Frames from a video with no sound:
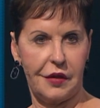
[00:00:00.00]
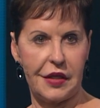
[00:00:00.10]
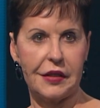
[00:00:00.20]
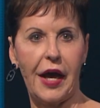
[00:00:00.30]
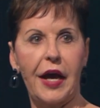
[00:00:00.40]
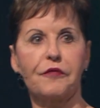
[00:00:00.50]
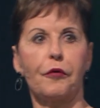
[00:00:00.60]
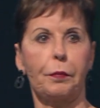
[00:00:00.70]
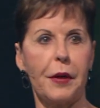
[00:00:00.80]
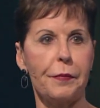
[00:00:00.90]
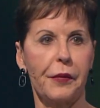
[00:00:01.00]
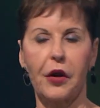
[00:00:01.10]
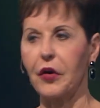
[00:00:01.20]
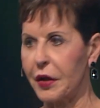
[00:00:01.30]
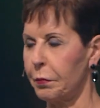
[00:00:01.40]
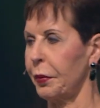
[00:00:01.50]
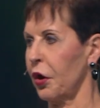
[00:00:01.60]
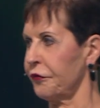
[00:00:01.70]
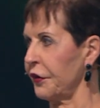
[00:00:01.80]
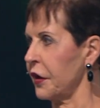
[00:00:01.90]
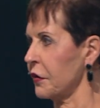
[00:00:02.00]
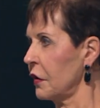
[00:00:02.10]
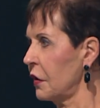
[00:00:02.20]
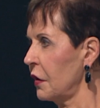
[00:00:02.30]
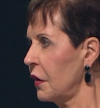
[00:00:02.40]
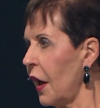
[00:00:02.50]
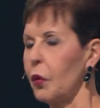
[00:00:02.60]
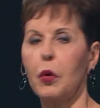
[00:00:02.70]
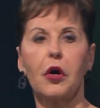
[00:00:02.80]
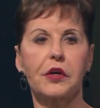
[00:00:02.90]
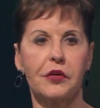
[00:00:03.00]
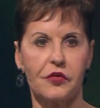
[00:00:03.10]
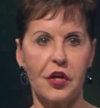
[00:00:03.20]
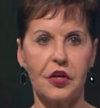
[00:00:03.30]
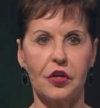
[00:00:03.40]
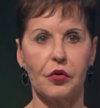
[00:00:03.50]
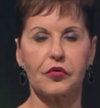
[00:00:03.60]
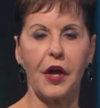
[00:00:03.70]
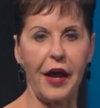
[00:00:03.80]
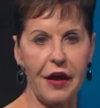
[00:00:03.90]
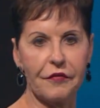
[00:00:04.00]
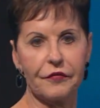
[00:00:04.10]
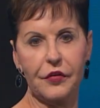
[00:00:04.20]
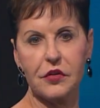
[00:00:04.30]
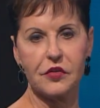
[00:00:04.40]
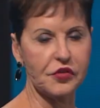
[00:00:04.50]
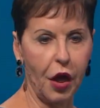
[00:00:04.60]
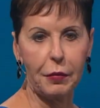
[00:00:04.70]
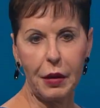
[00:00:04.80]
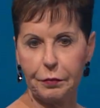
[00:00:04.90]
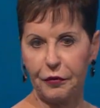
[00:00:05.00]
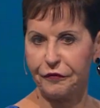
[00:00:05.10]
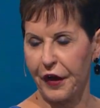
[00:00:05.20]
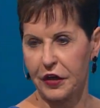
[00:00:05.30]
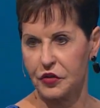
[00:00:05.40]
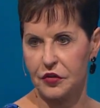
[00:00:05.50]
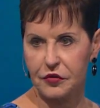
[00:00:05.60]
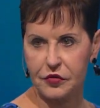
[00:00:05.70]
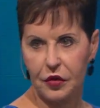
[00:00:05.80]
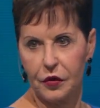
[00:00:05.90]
He died for people that are imperfect and will continue to have some imperfections